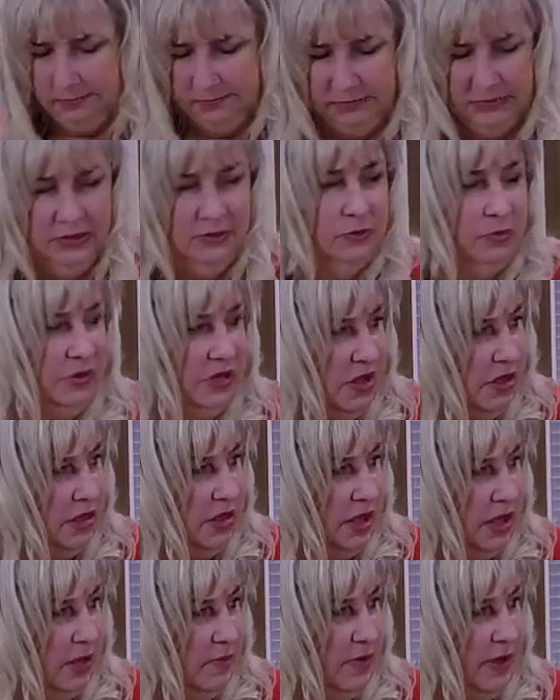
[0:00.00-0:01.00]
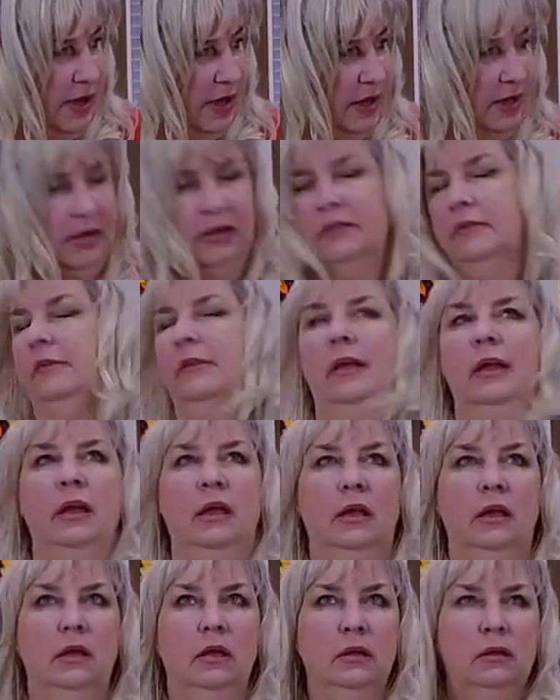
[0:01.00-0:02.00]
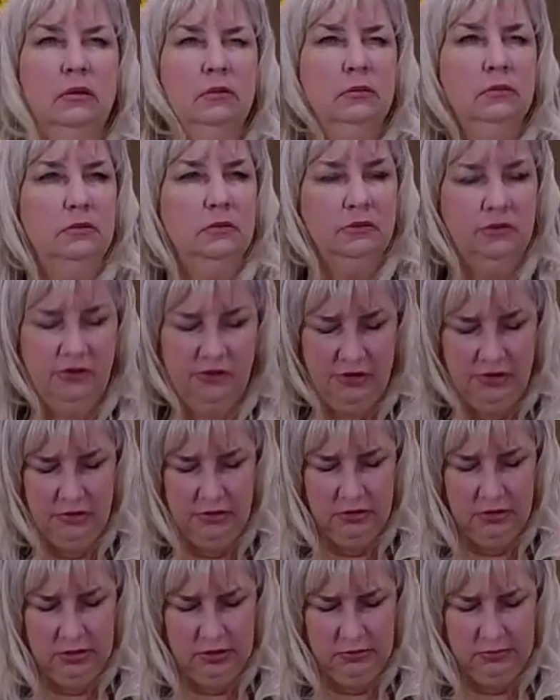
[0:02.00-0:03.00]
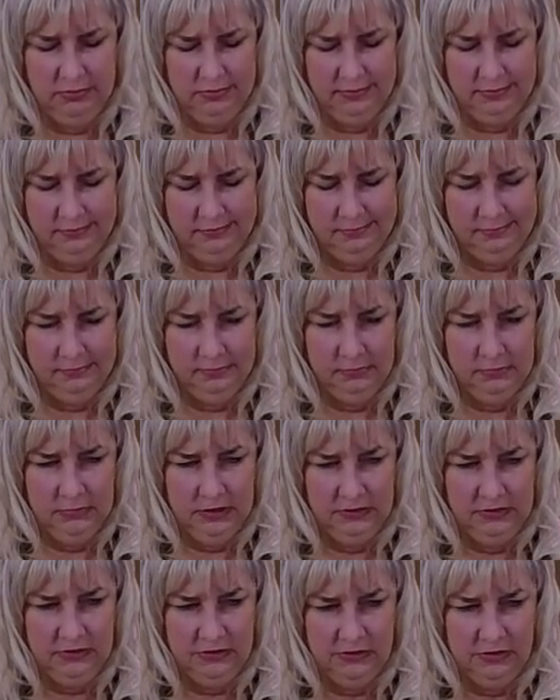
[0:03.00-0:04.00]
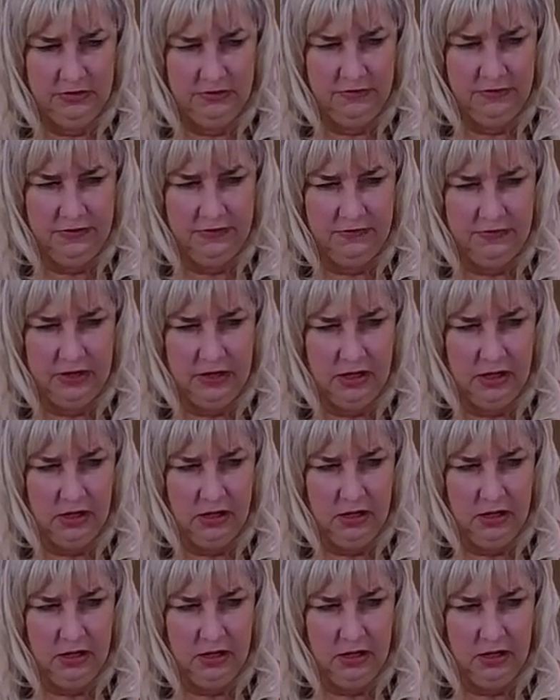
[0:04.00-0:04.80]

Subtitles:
Because when you think about it, it's like is it $250?